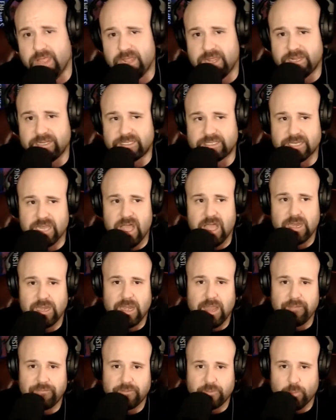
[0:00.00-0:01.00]
It's not
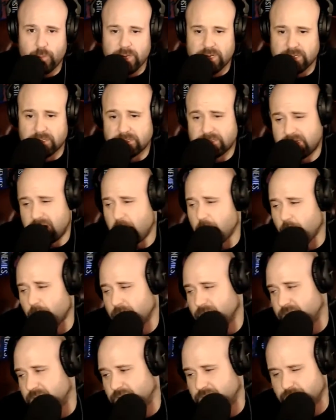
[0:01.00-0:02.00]
left-wing
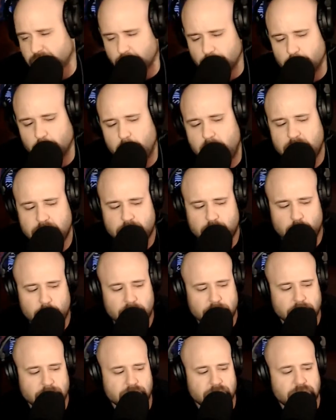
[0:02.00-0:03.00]
terrorists or
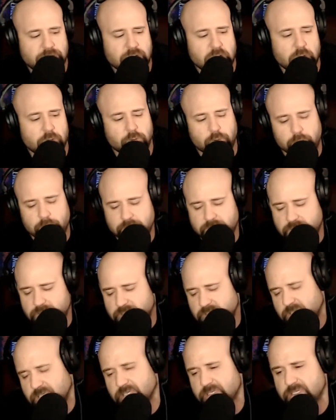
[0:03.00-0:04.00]
right-wing
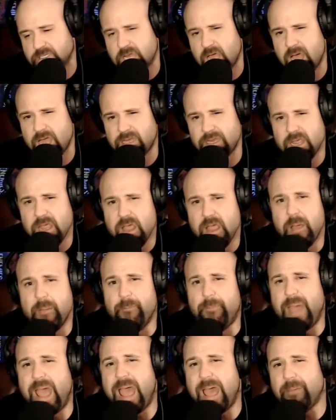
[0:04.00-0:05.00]
terrorists. It's not
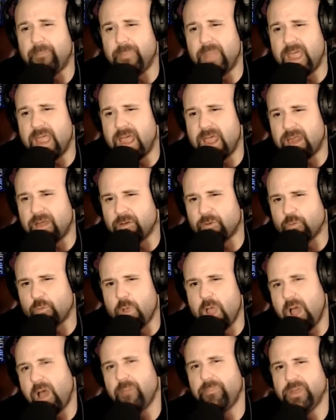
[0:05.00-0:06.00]
Batman,
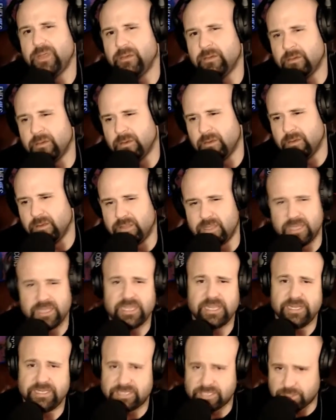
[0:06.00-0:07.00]
Robin, the
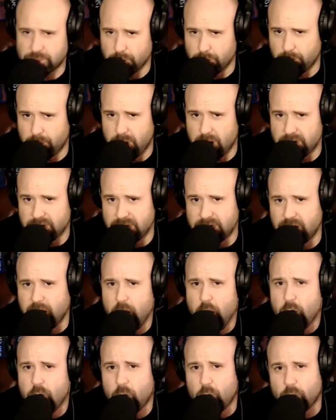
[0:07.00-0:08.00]
Easter Bunny,
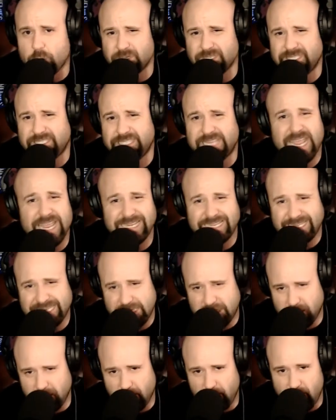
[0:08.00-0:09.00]
or
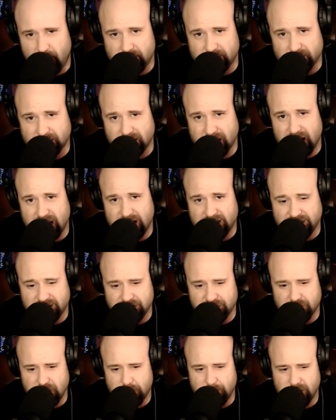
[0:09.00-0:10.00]
Santa Claus, ladies
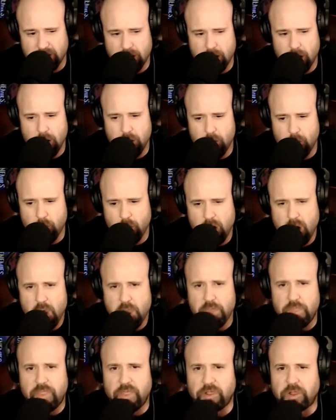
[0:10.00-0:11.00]
and gentlemen. No,
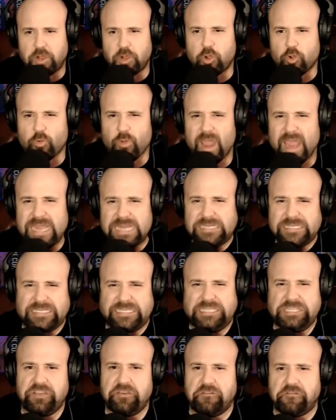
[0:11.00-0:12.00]
the great
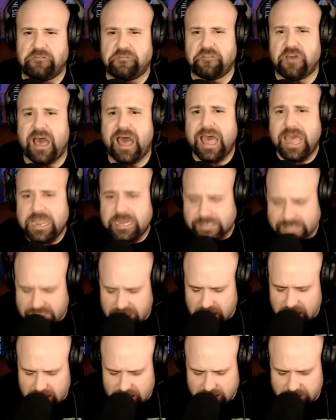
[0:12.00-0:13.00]

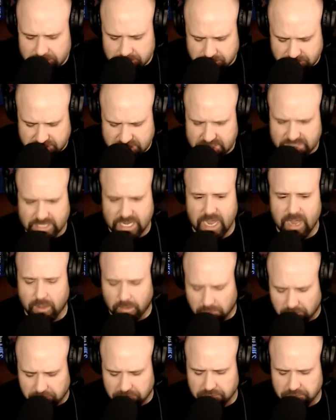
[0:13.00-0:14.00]
divider
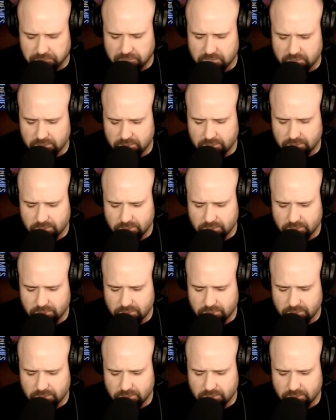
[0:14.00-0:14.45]
himself.